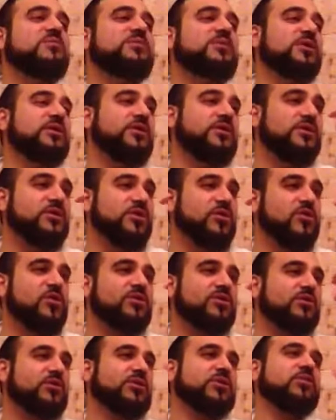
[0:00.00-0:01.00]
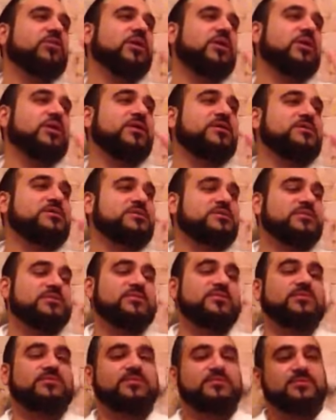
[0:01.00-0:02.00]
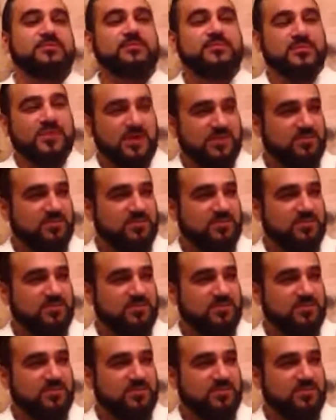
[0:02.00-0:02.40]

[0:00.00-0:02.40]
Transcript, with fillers: telling you the order and the way it is. I